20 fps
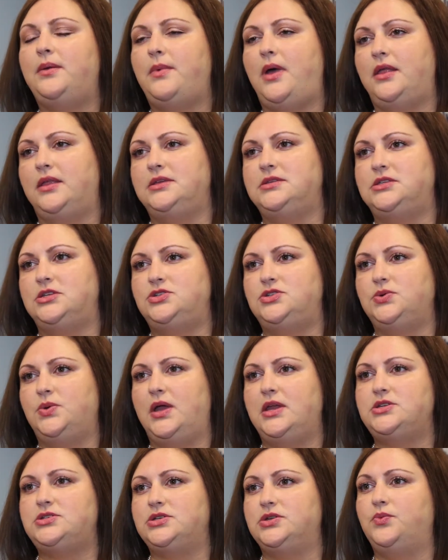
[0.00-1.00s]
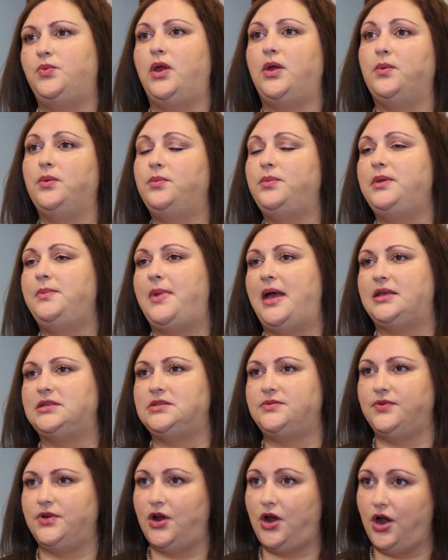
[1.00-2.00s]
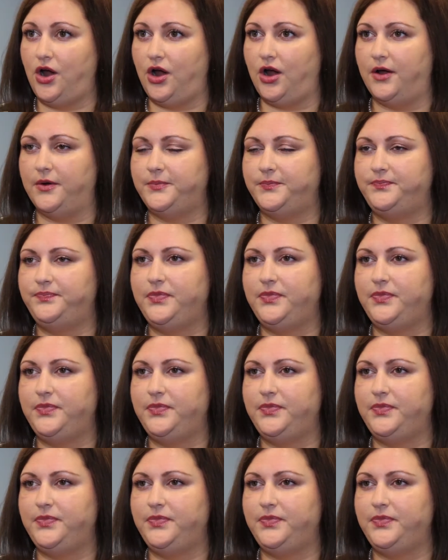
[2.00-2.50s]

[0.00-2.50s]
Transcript: Molly's situation and where would be best for her.